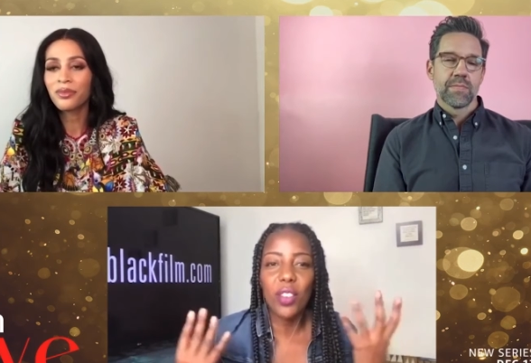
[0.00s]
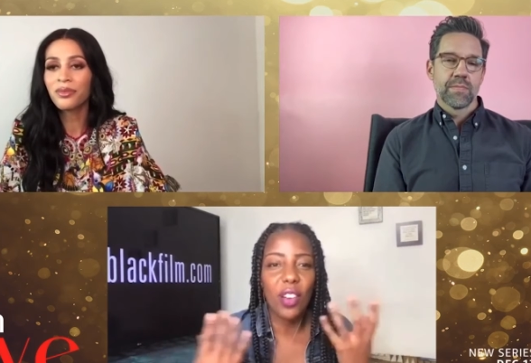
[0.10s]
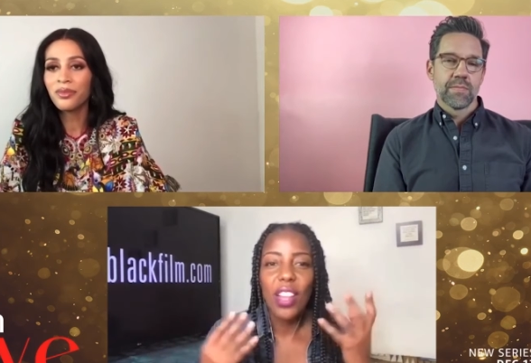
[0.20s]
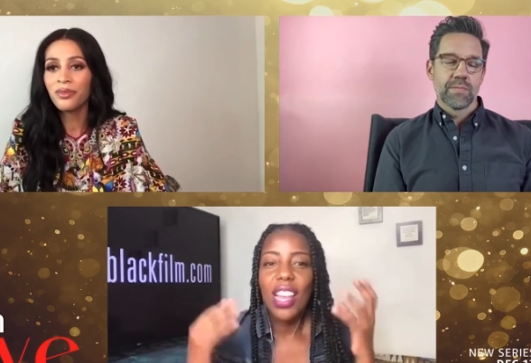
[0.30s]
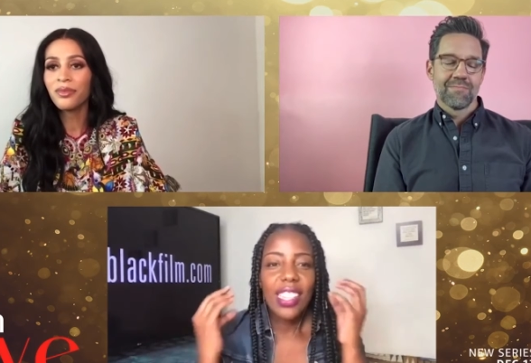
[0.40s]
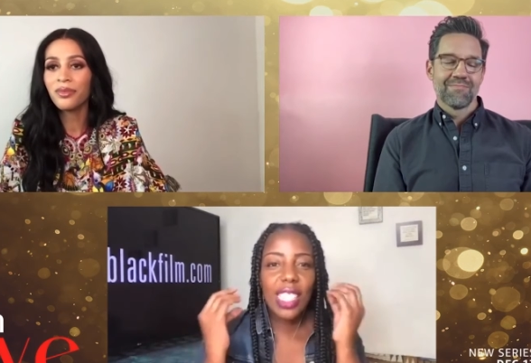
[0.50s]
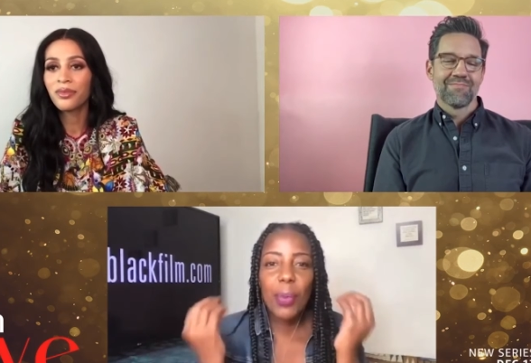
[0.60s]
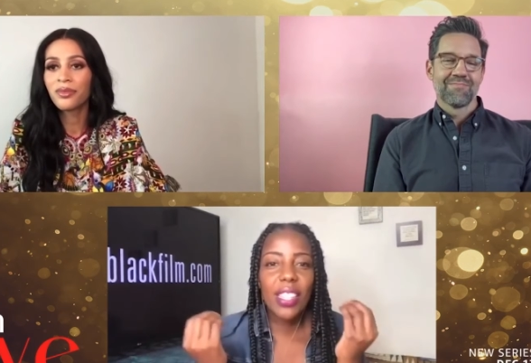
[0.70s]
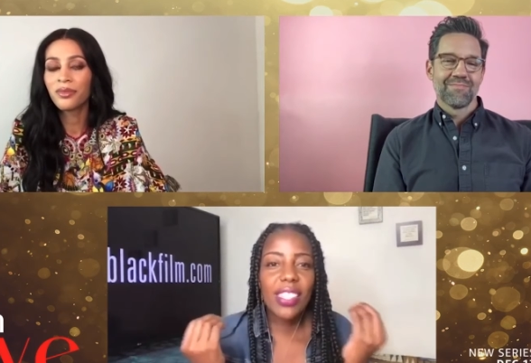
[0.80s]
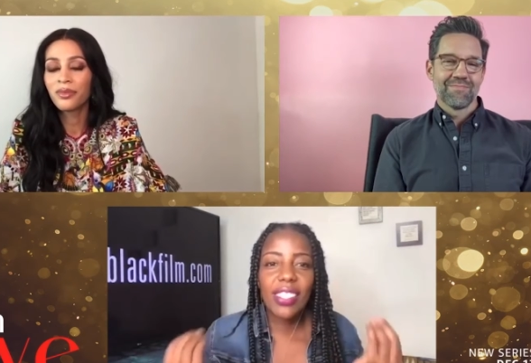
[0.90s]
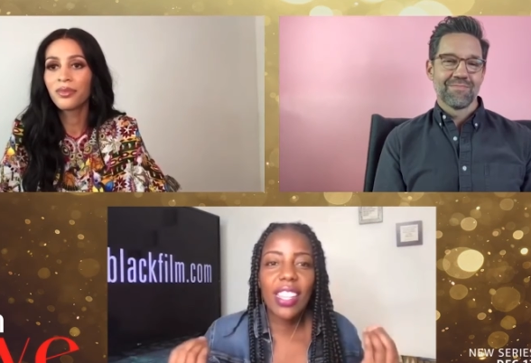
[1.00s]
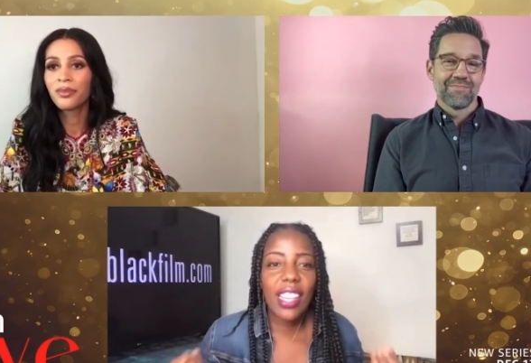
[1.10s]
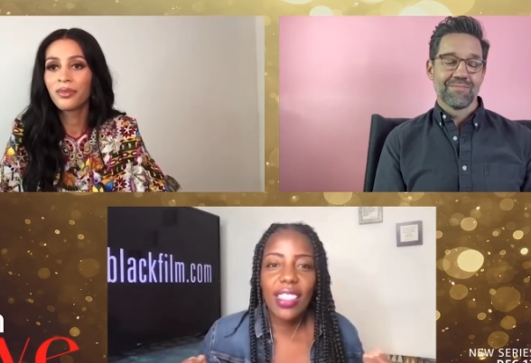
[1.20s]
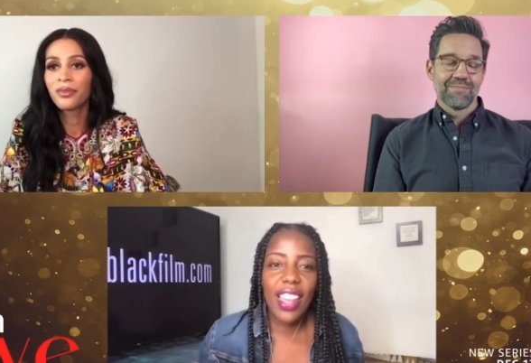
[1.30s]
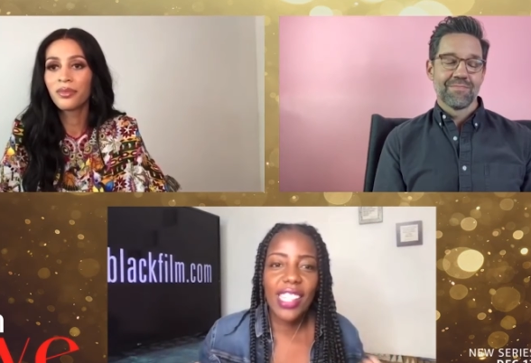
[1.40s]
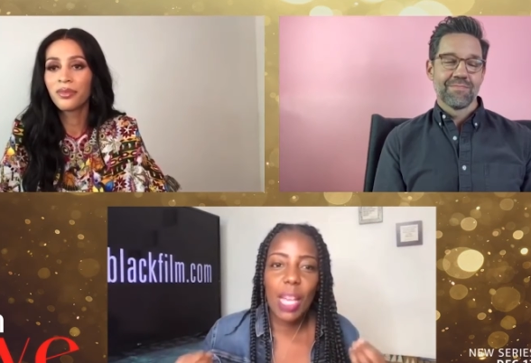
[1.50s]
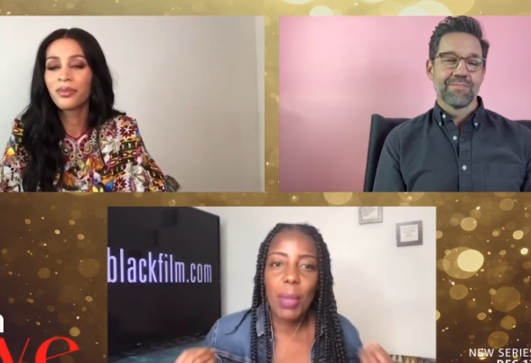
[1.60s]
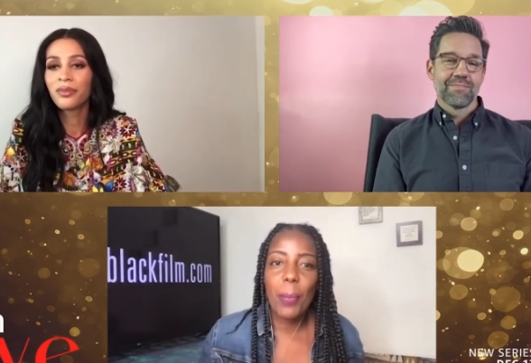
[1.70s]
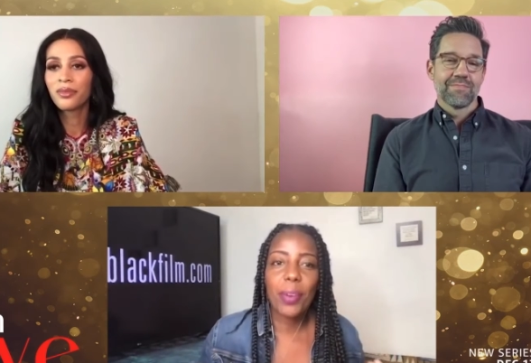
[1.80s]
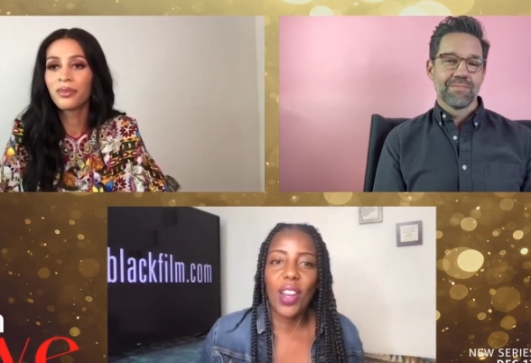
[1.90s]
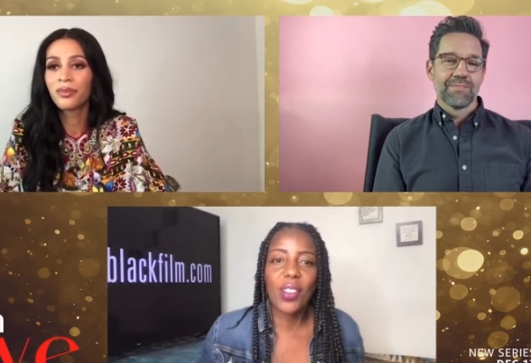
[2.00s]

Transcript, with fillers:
Speaker 1: you know some of the silly things that people